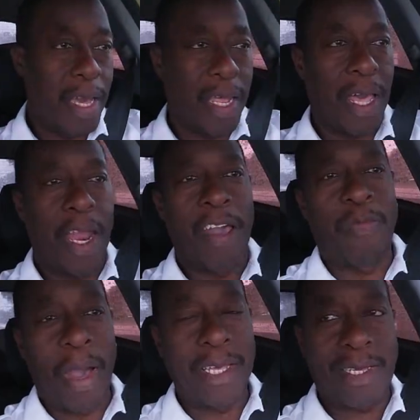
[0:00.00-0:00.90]
And I
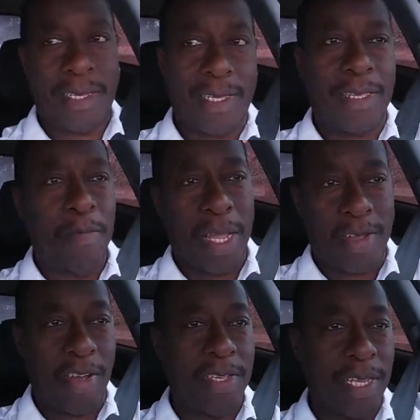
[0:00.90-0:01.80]
left my
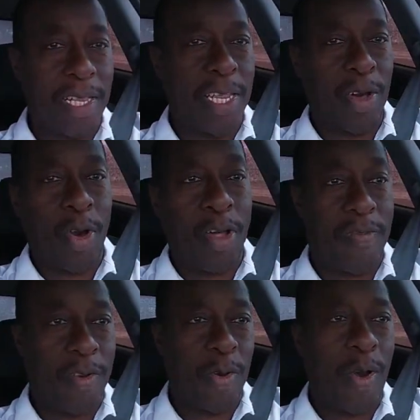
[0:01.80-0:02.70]
turn signal
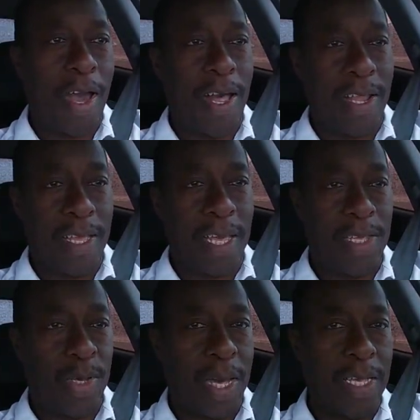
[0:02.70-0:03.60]
on for a while, in
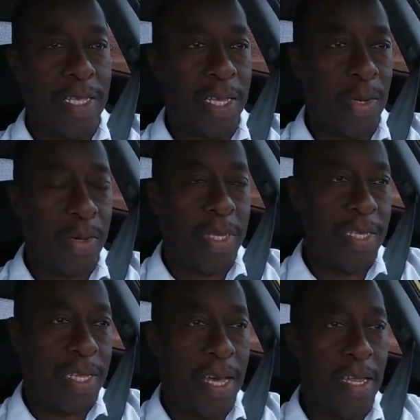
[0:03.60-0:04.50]
case you guys didn't
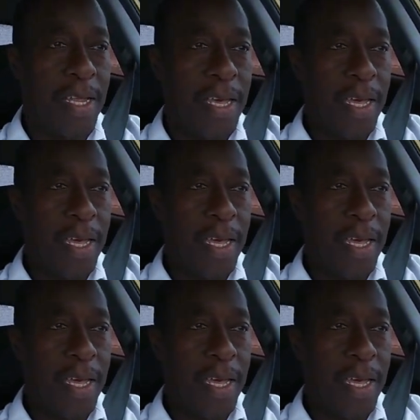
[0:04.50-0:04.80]
notice that.